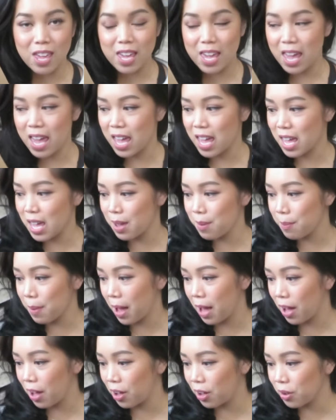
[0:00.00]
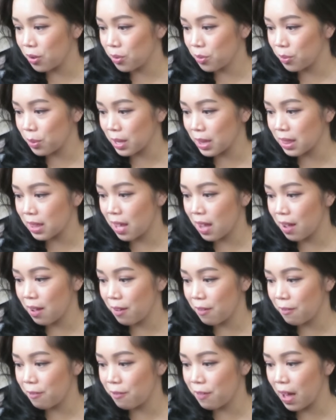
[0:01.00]
they came out with
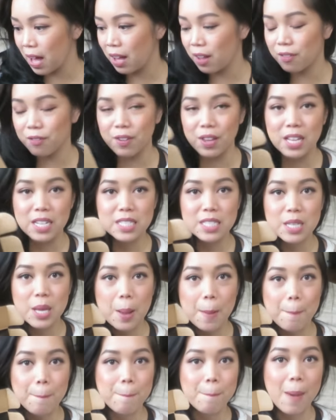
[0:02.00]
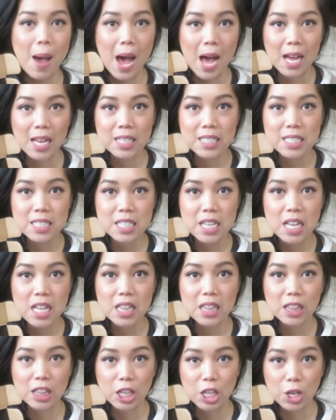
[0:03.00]
velvet matte
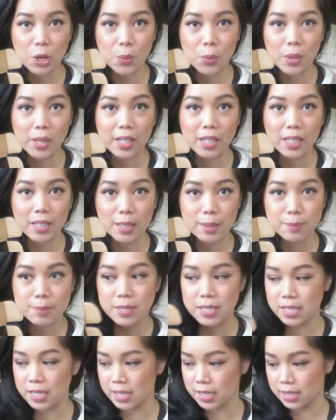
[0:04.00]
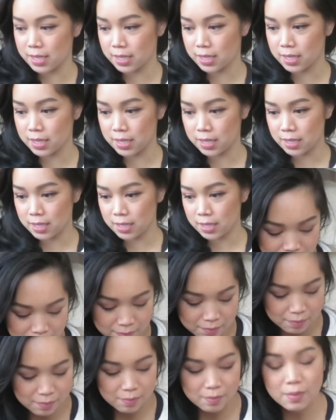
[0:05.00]
liquid lipsticks.
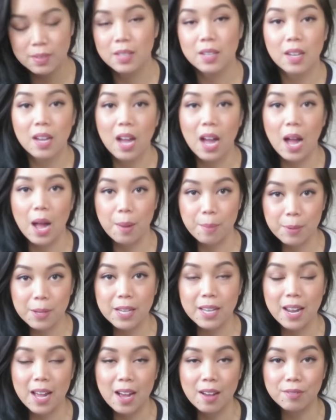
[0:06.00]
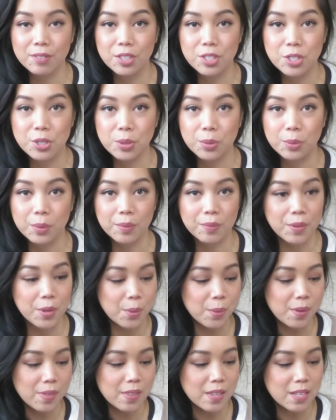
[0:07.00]
I'm gonna have to do a
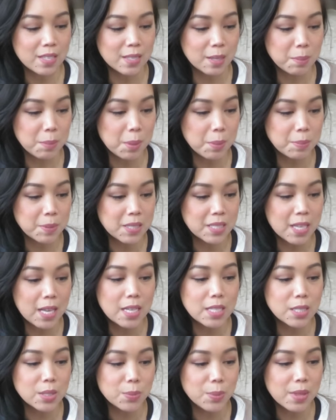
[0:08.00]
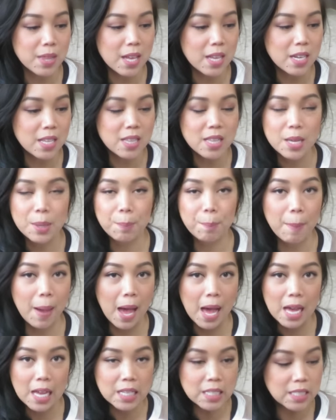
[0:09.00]
review on these. I'm obsessed with anything
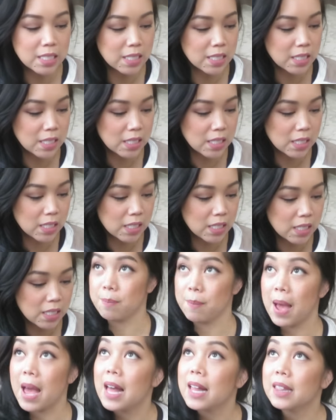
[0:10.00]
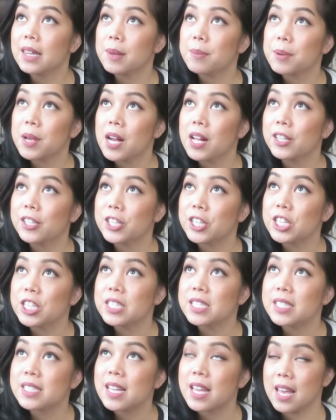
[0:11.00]
matte. Matte lip
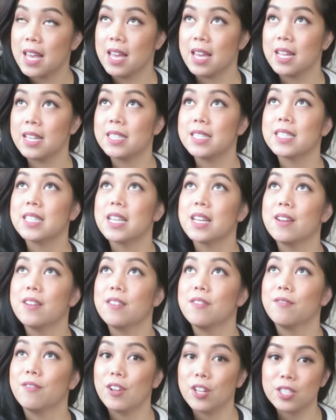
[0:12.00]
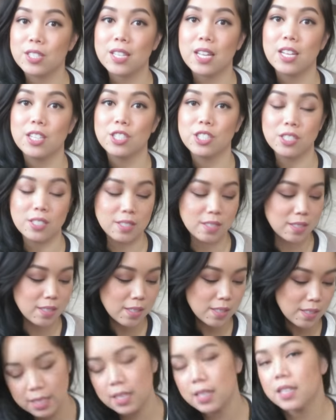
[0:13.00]
colors and false
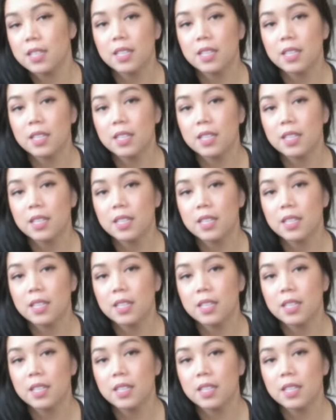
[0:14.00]
lashes.